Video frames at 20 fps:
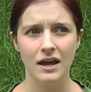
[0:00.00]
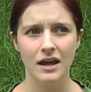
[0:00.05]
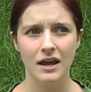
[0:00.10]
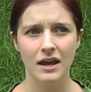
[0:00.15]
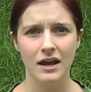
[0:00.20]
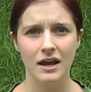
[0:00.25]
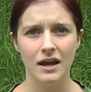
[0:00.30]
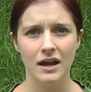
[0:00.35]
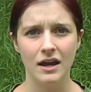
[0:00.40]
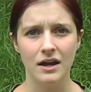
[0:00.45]

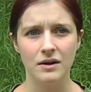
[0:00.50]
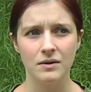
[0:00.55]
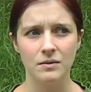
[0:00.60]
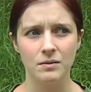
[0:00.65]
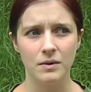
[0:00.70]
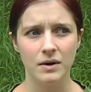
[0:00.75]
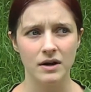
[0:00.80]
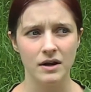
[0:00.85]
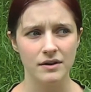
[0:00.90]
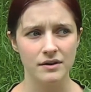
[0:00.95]
and
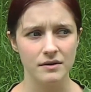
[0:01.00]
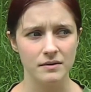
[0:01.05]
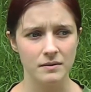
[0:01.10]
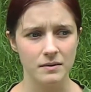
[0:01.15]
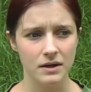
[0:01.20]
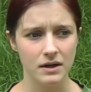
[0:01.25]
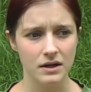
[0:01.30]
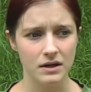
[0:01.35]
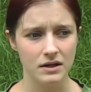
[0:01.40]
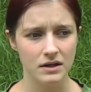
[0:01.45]
one other
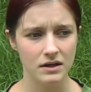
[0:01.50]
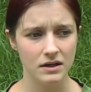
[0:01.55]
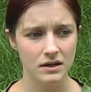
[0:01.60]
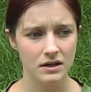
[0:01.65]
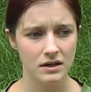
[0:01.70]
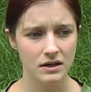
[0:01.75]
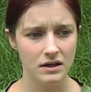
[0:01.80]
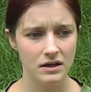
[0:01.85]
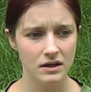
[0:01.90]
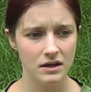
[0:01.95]
one
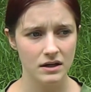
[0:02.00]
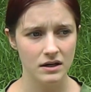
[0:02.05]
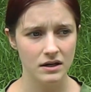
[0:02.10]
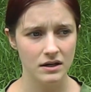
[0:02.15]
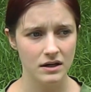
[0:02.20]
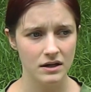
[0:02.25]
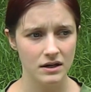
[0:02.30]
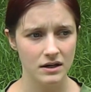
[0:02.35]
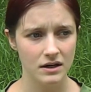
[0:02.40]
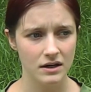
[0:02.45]

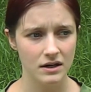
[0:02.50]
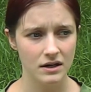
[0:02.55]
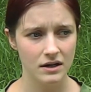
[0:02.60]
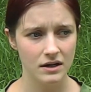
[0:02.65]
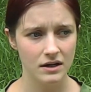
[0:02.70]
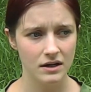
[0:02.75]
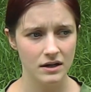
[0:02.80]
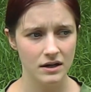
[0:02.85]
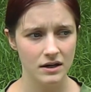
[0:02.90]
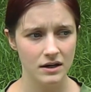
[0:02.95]
Montenegro.